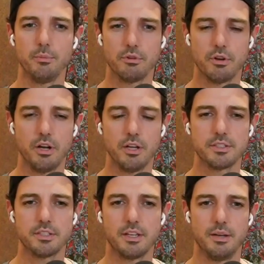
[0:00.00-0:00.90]

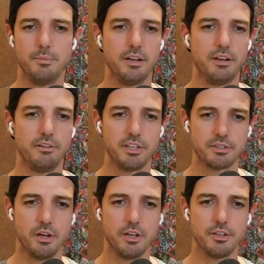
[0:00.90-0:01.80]
costs and made it a fixed
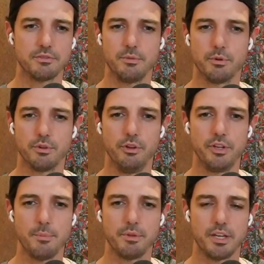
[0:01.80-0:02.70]
cost, right? We're the only
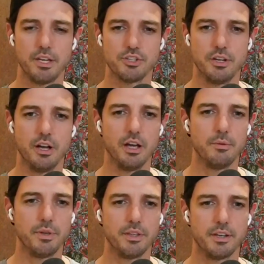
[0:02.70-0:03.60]
application on
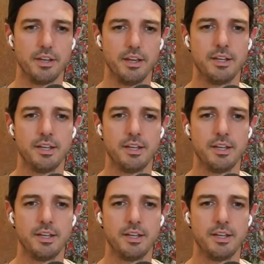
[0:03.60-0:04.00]
PythNet.